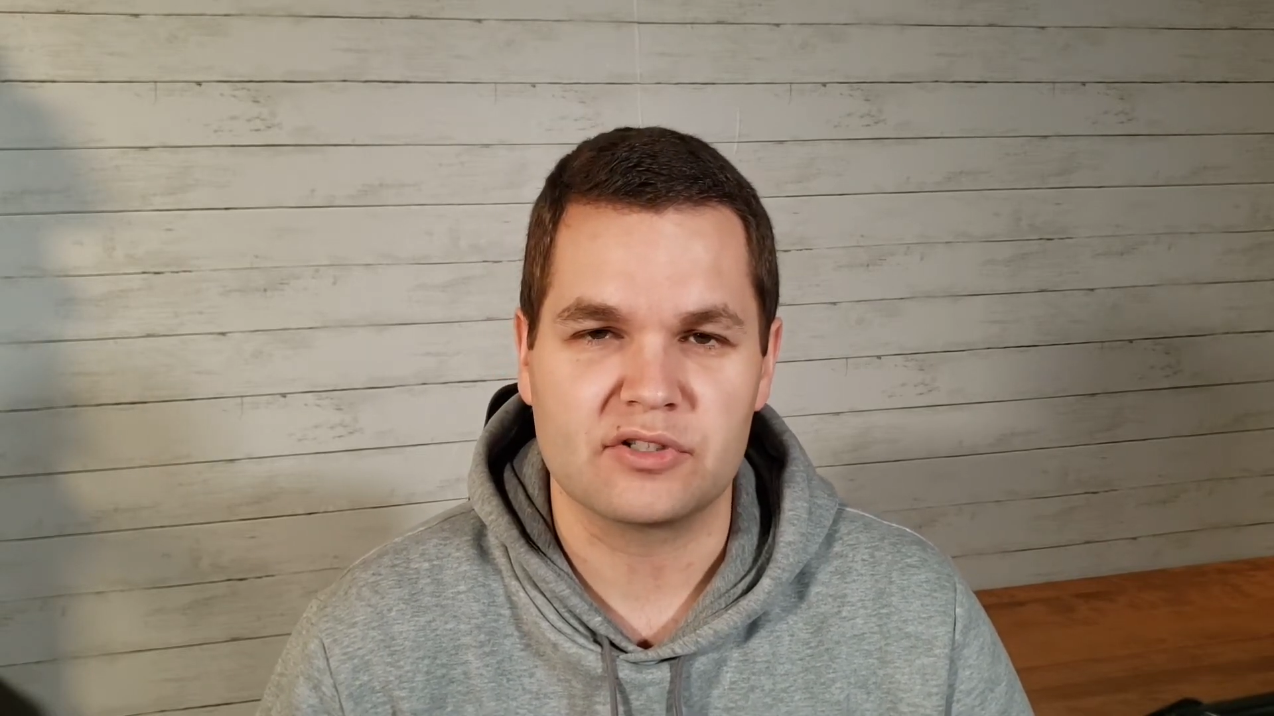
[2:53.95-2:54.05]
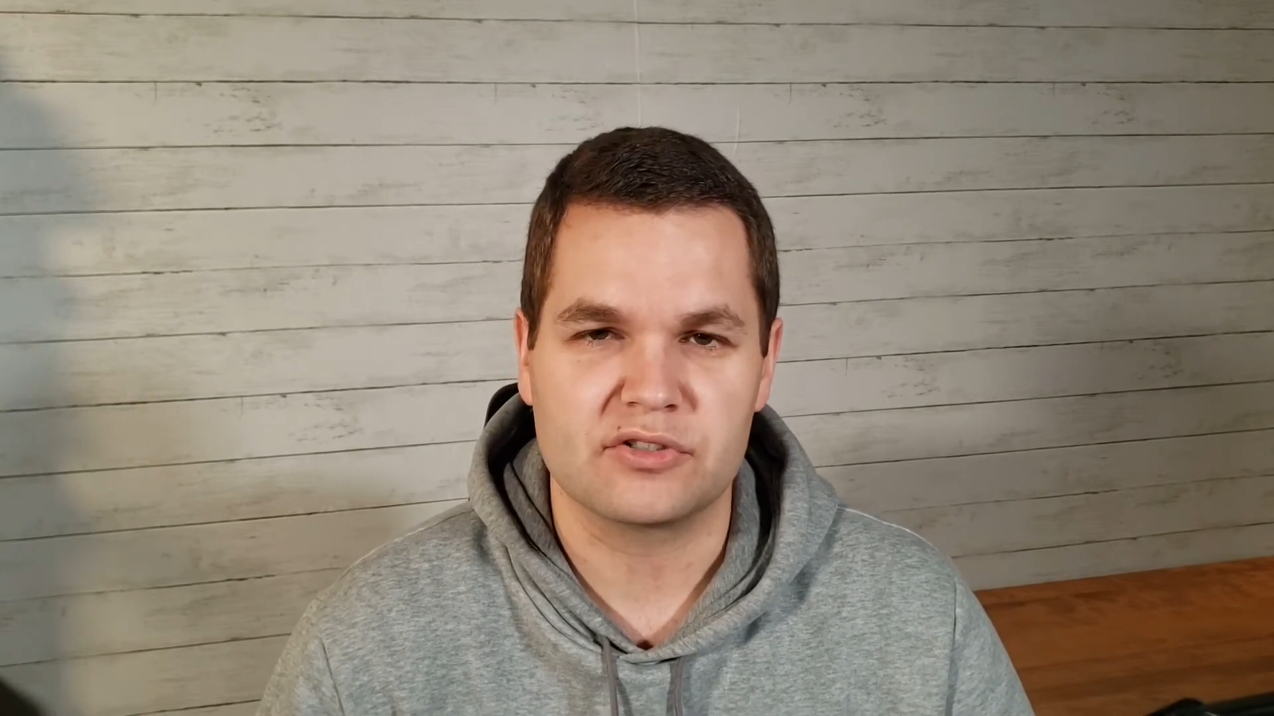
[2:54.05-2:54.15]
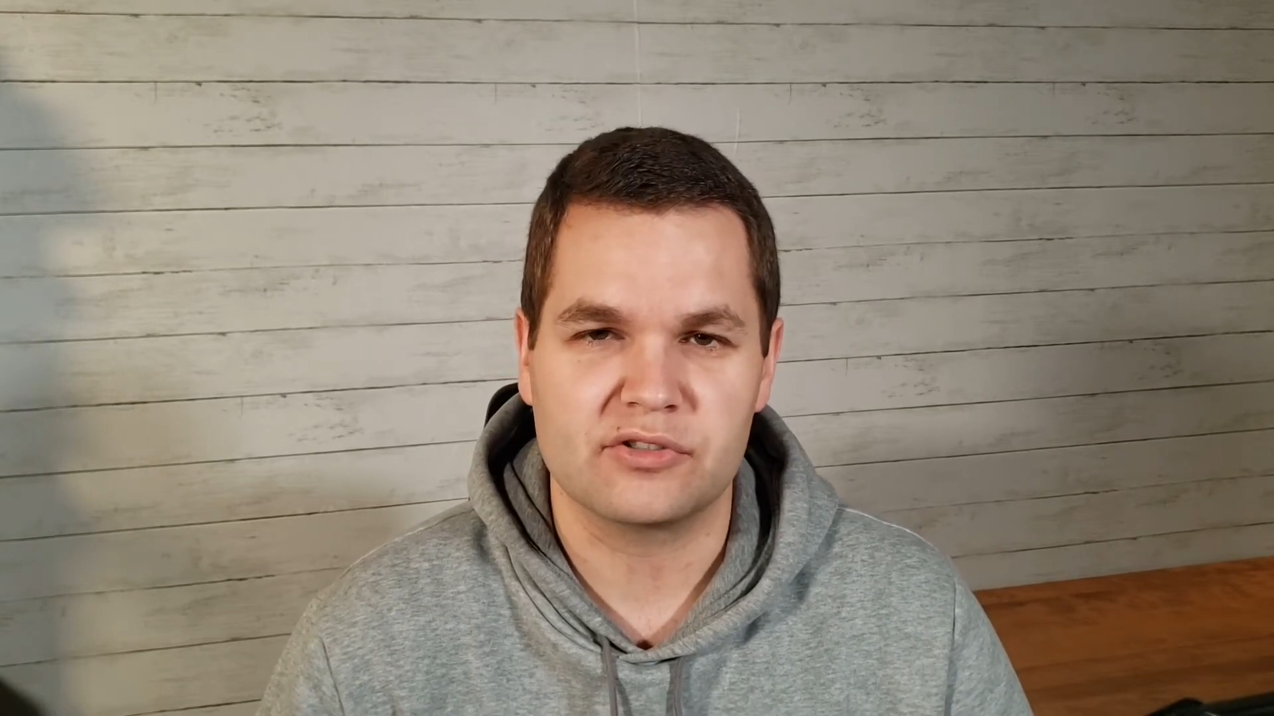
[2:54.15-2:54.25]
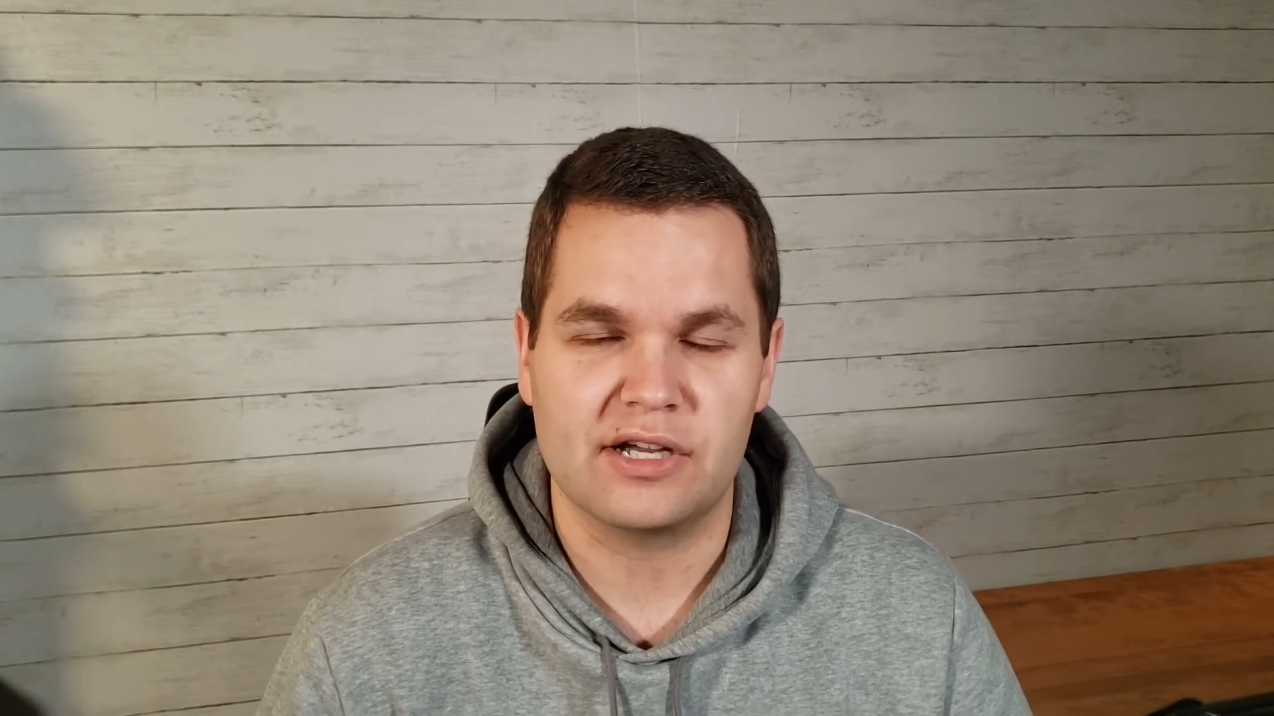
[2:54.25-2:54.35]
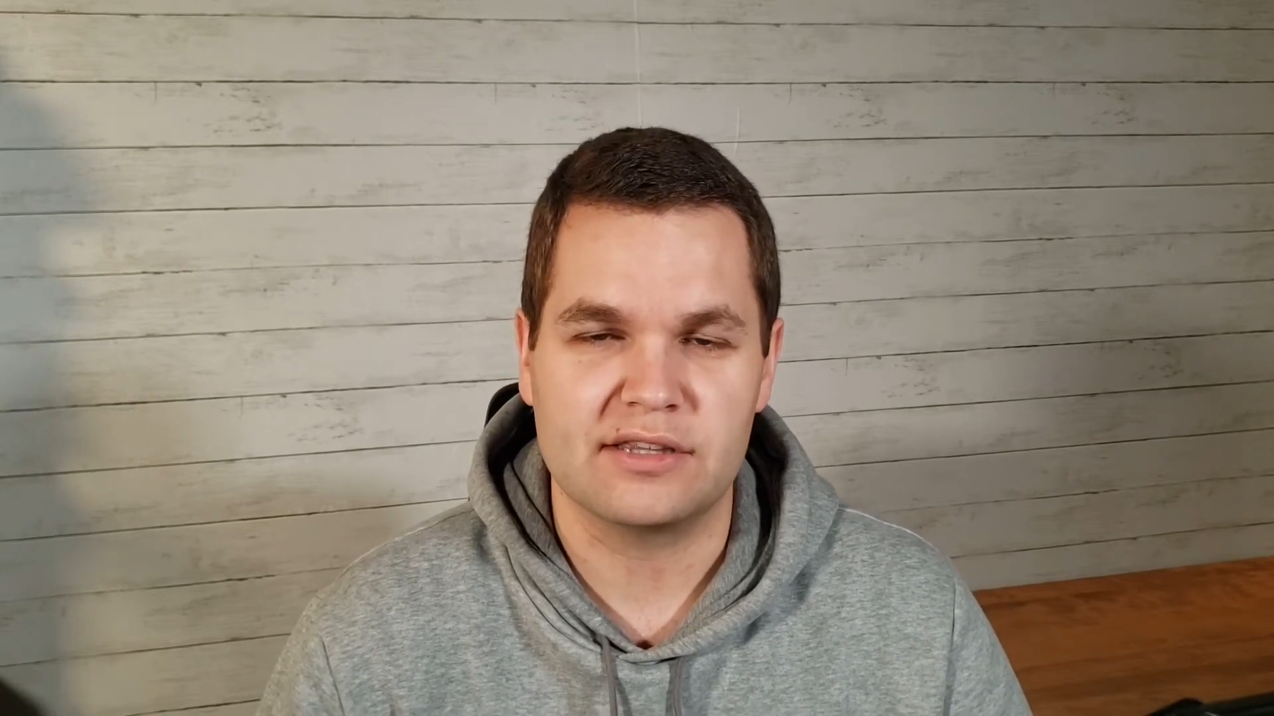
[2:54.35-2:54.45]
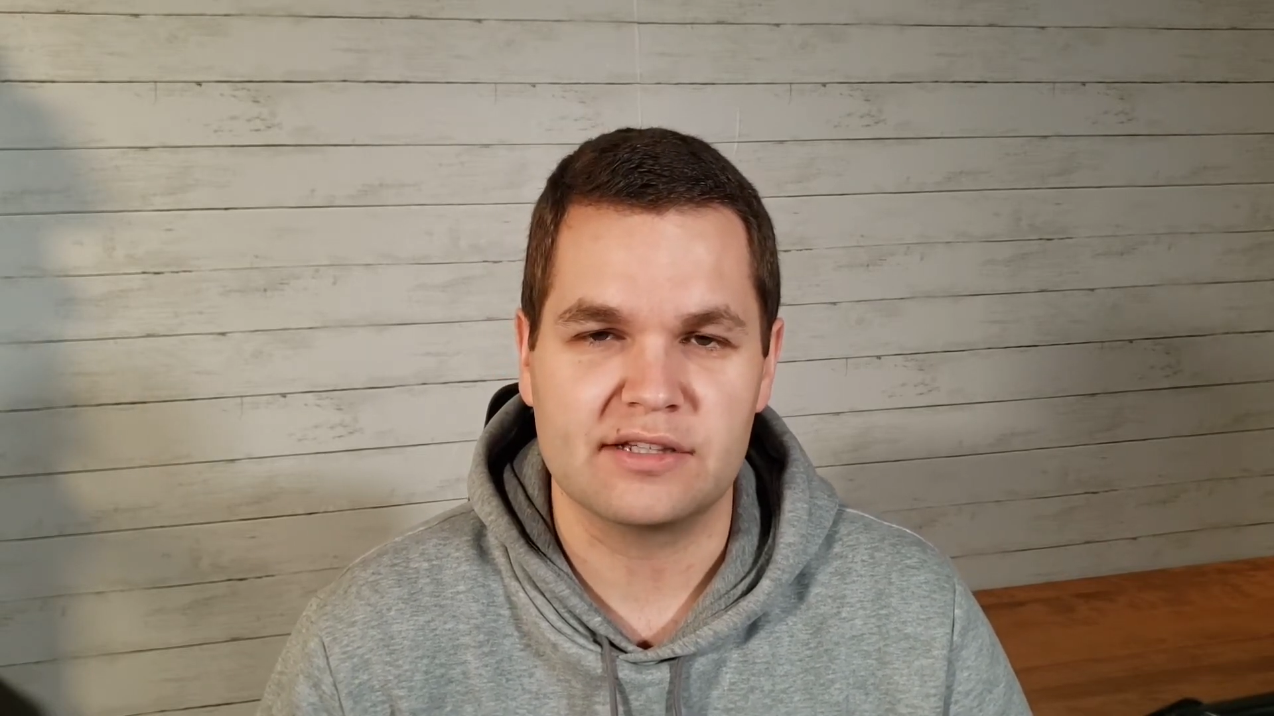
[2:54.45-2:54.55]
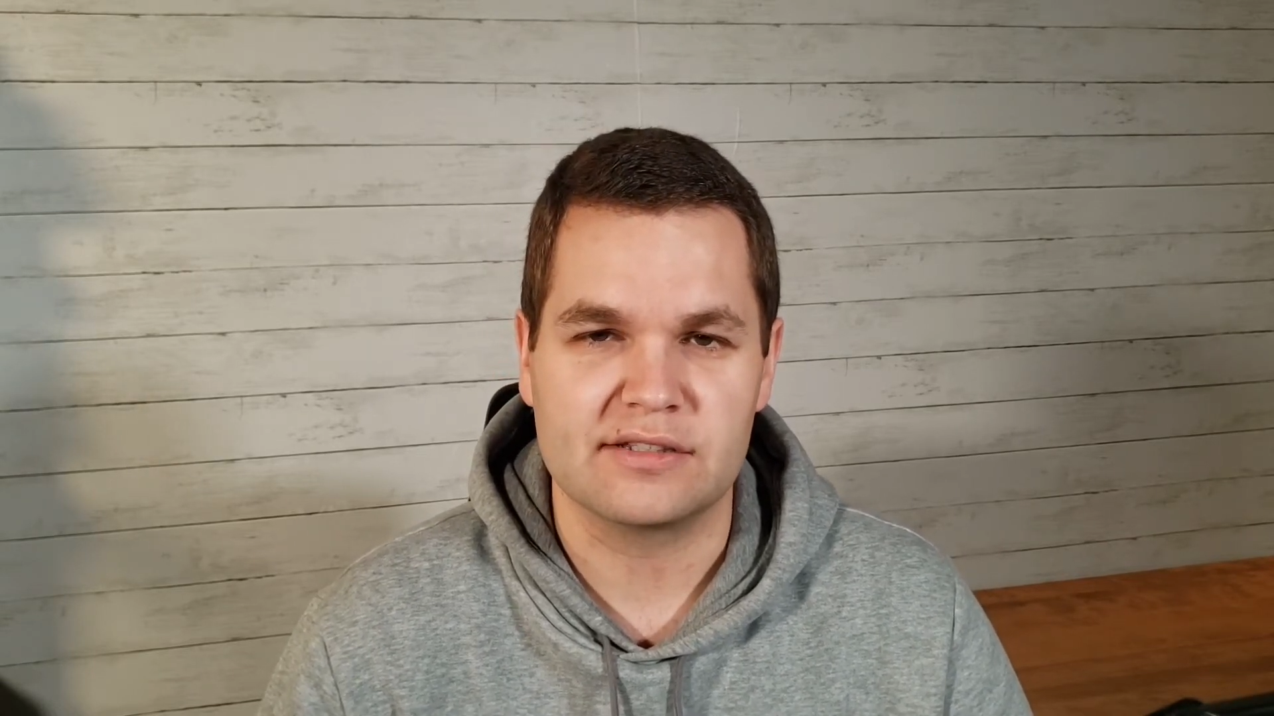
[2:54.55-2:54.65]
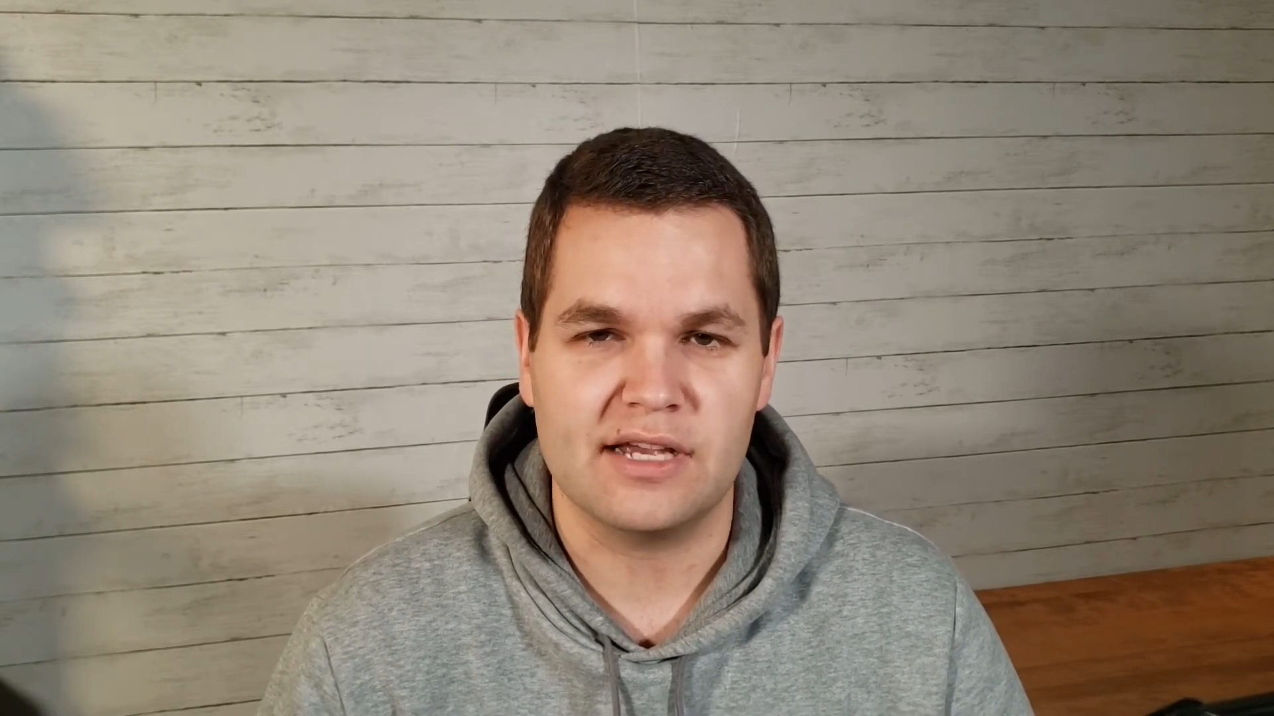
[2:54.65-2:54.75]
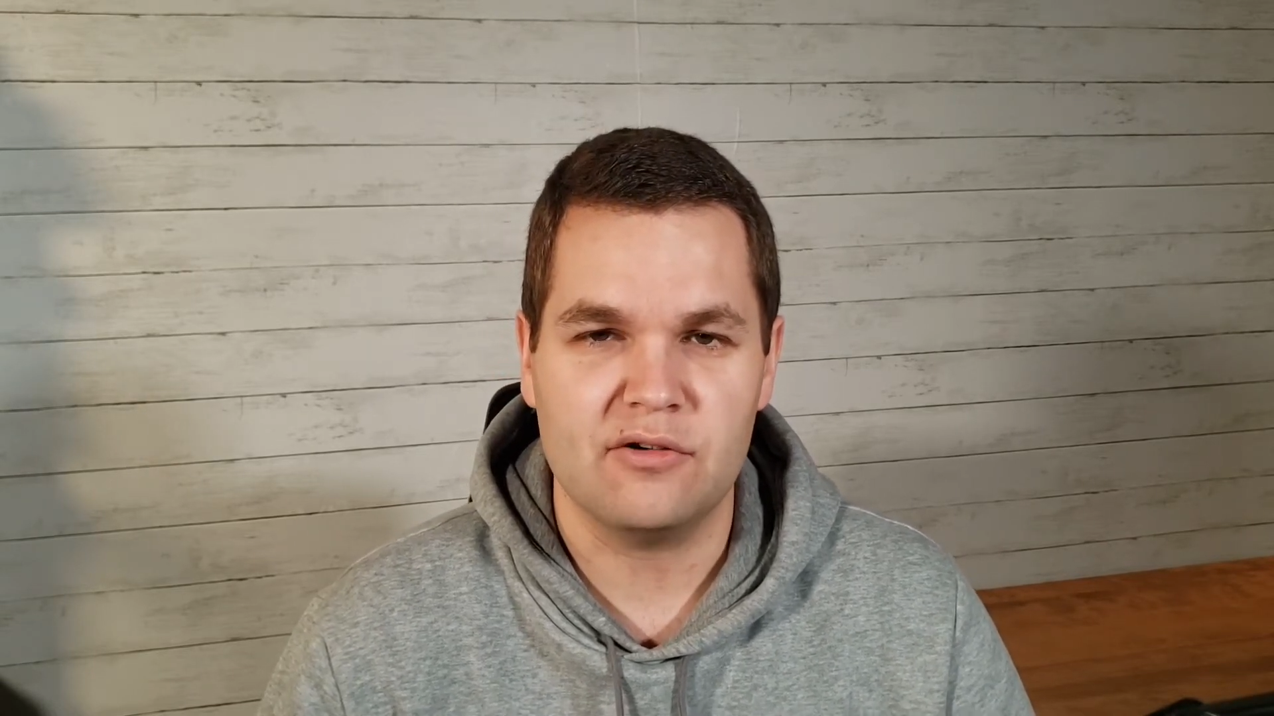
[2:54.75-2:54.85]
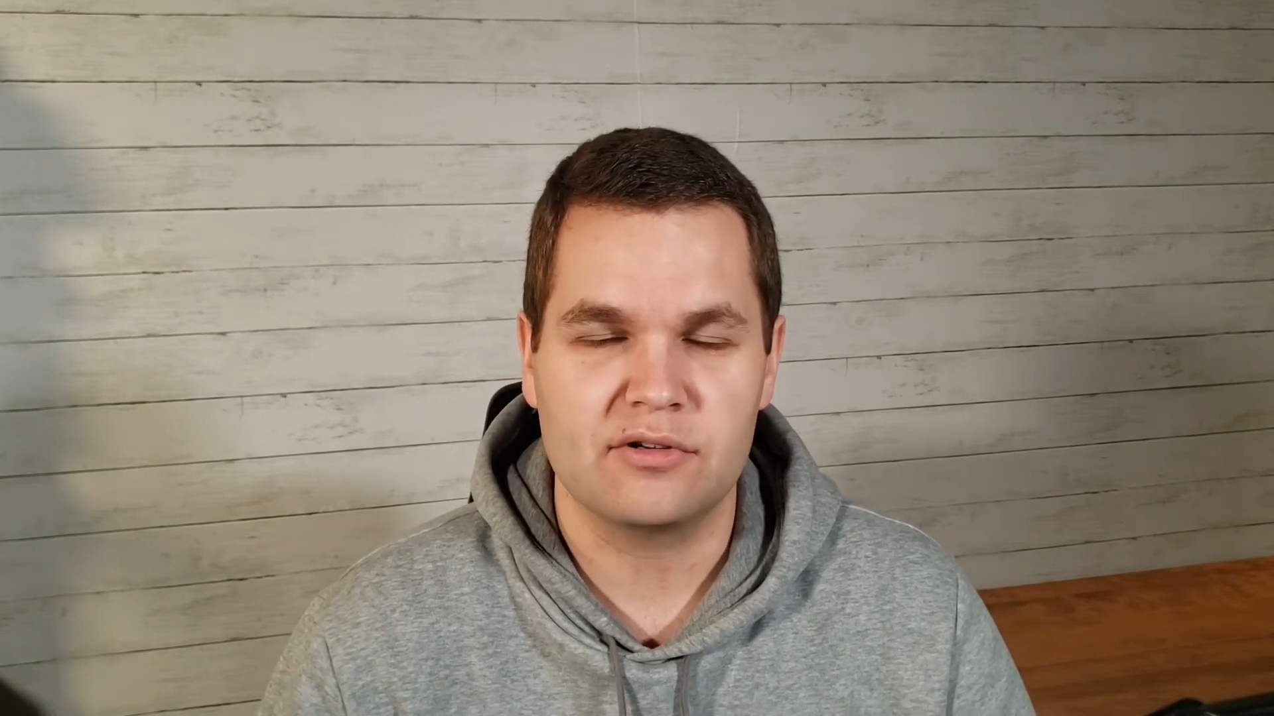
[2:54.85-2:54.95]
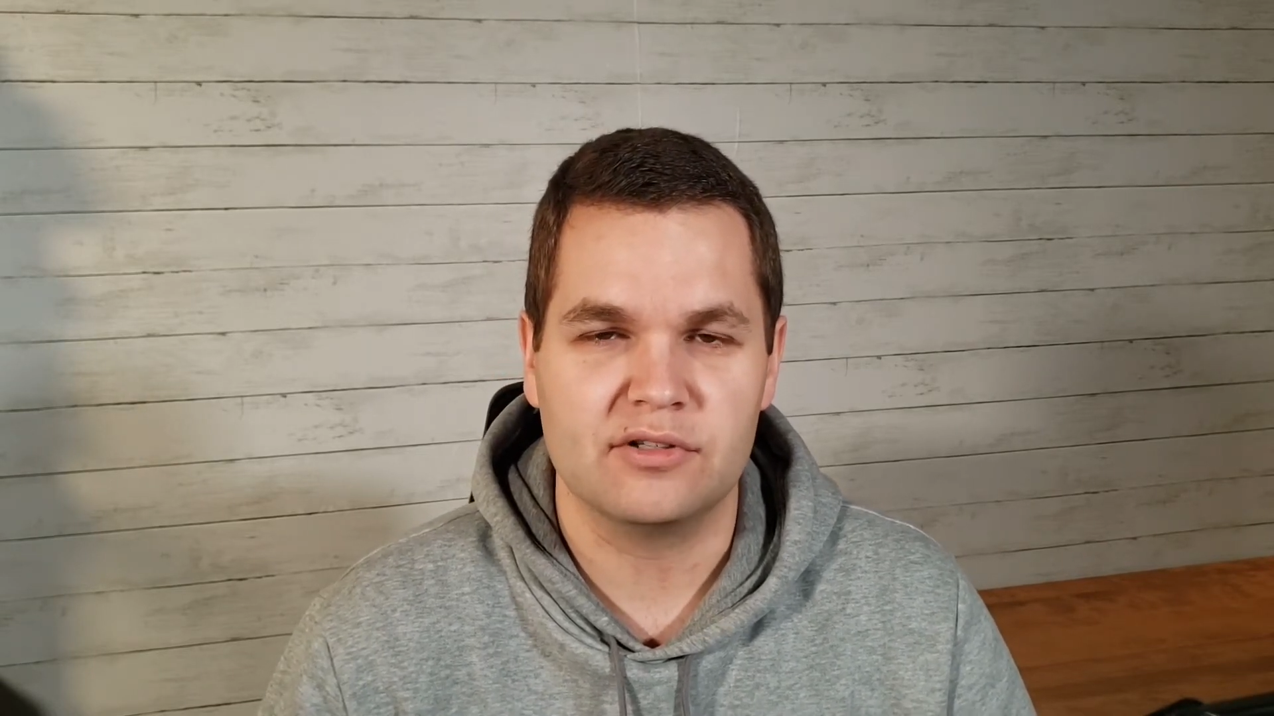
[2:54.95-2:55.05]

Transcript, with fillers: to just try things out.